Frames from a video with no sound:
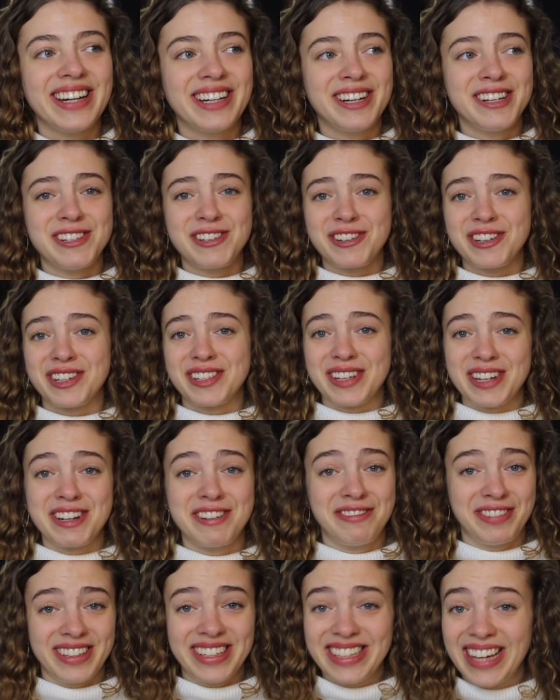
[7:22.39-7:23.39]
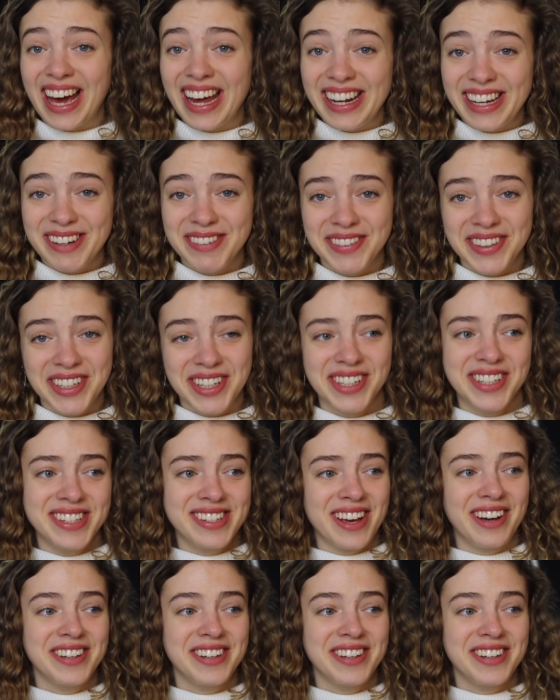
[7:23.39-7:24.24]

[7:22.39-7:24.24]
Because you're just gonna forget it, because